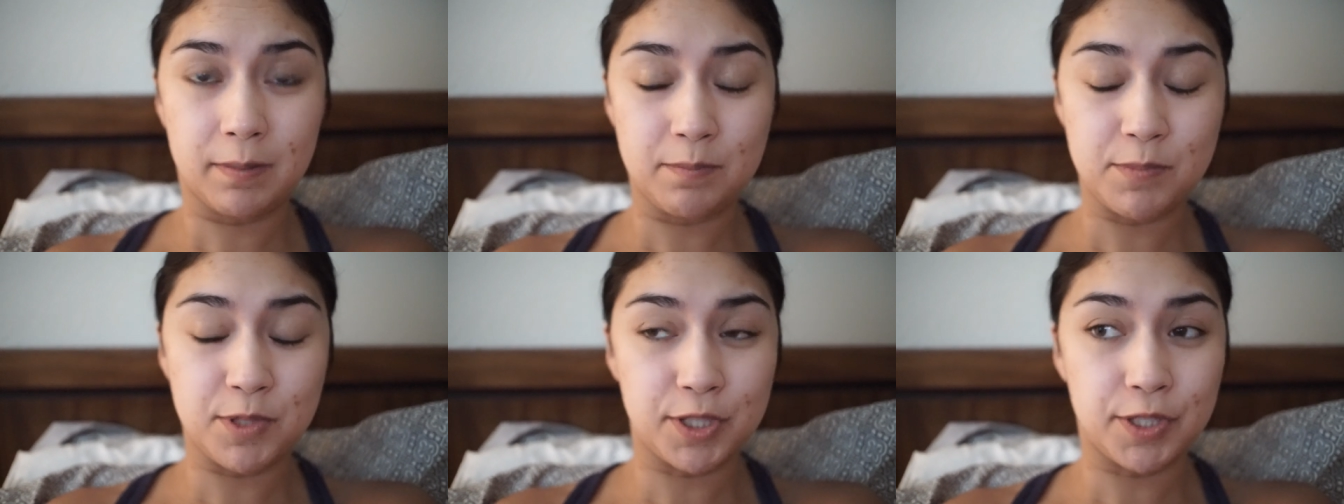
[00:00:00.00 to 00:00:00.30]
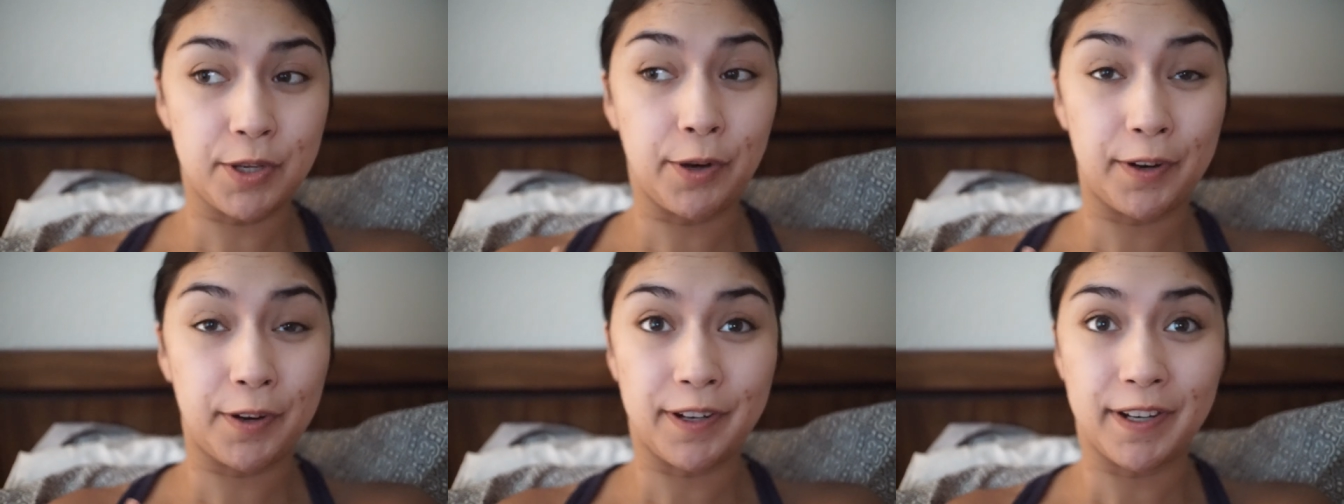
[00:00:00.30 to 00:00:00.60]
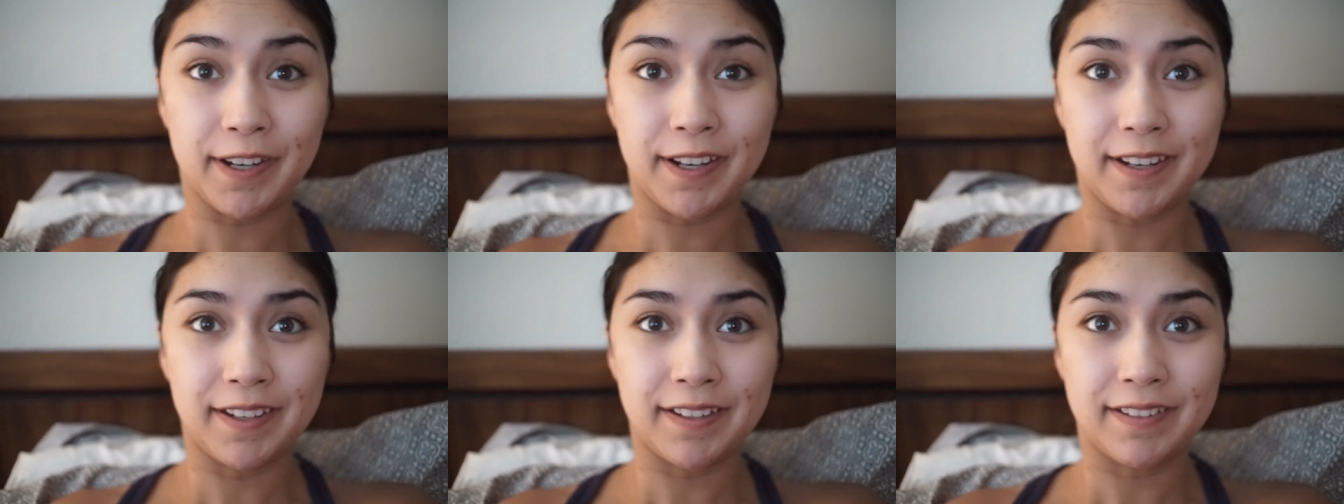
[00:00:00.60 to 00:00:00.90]
I'm
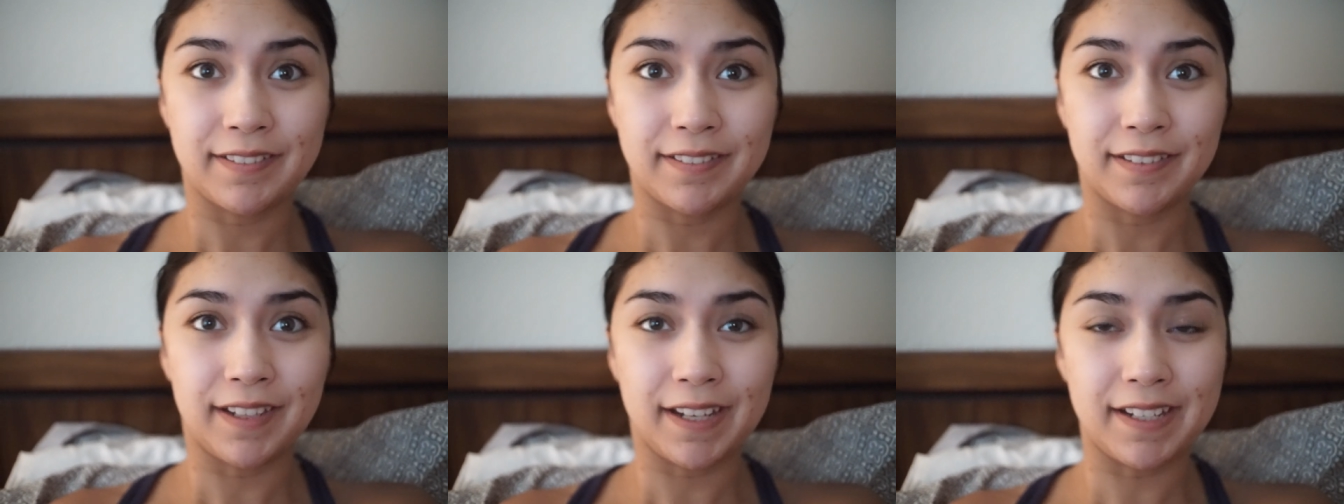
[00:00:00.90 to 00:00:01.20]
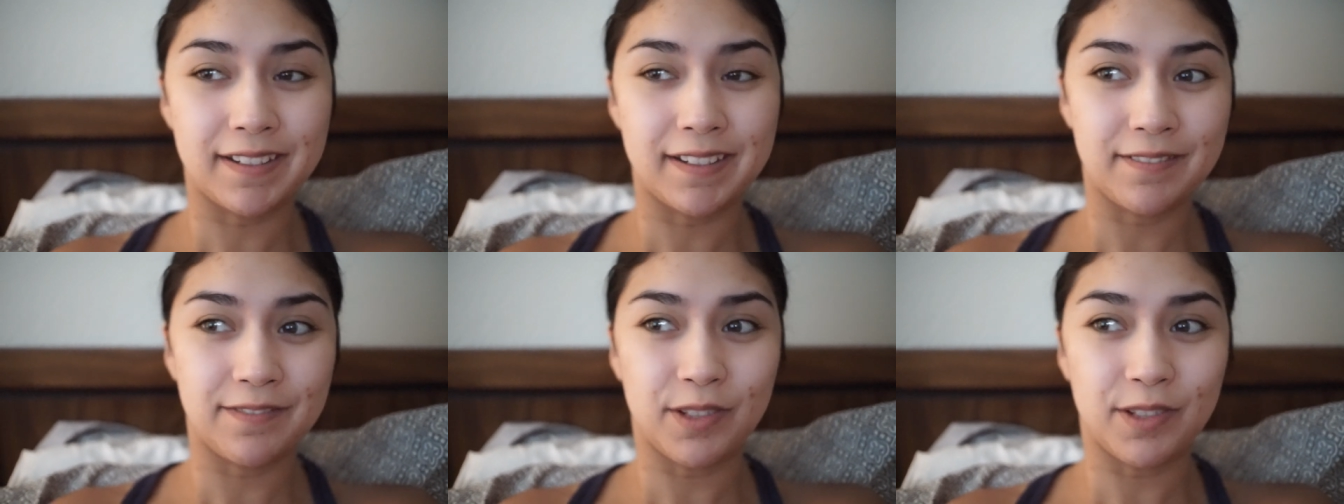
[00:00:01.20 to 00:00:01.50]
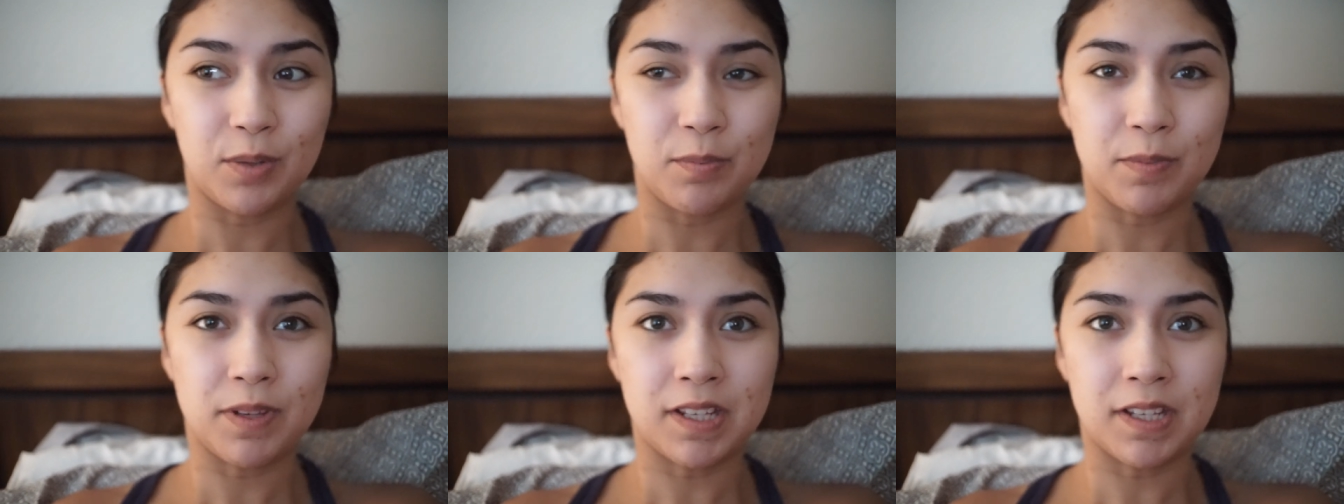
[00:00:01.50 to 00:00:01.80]
sorry I didn't
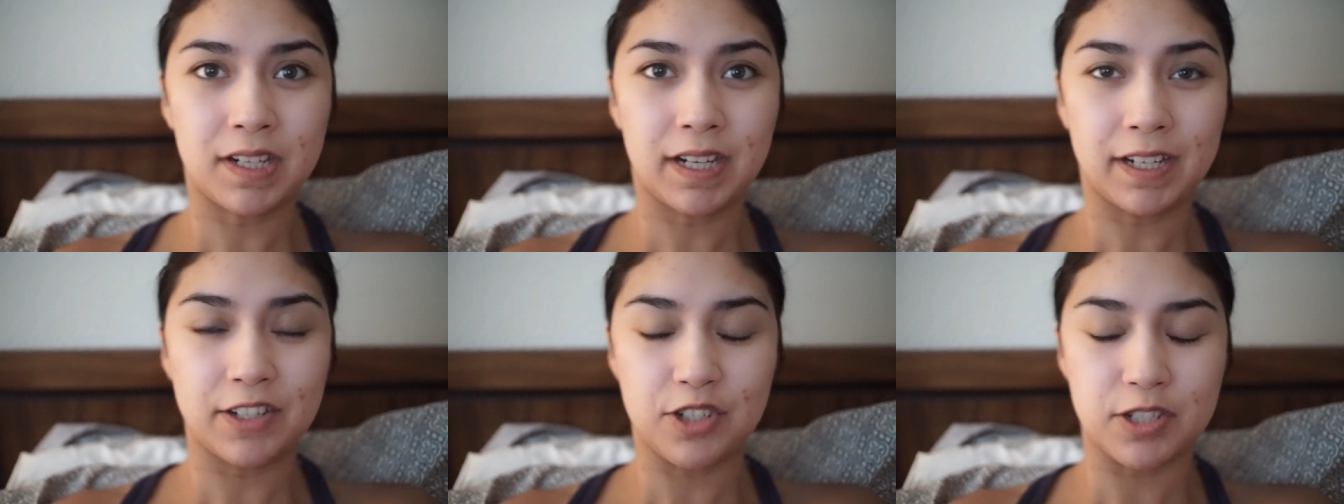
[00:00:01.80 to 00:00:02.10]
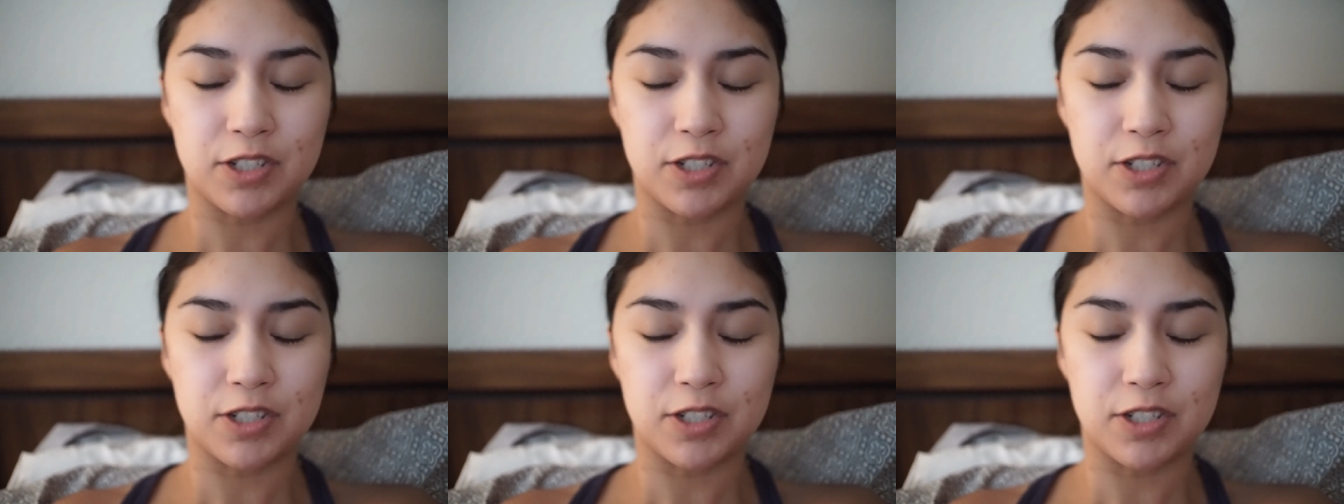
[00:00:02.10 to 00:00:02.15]
film it.